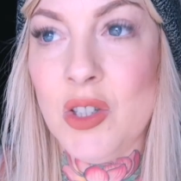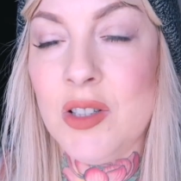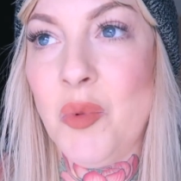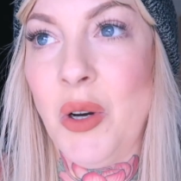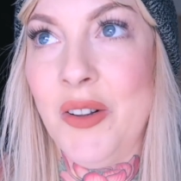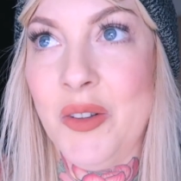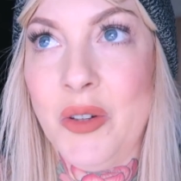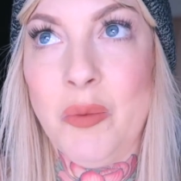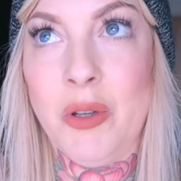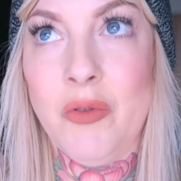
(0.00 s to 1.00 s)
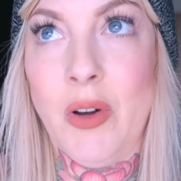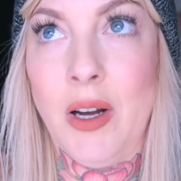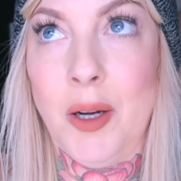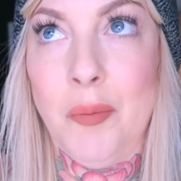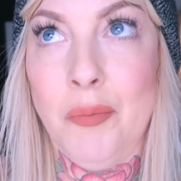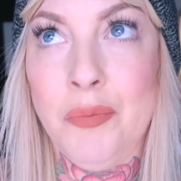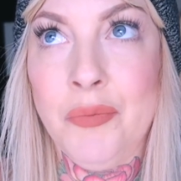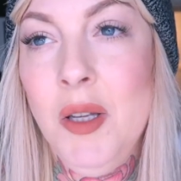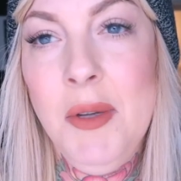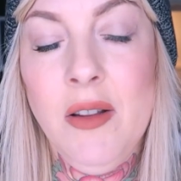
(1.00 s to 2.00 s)
just bring a little bit of um,
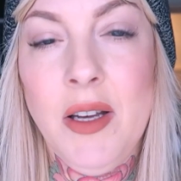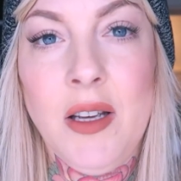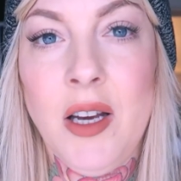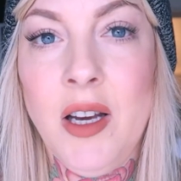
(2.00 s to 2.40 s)
maybe like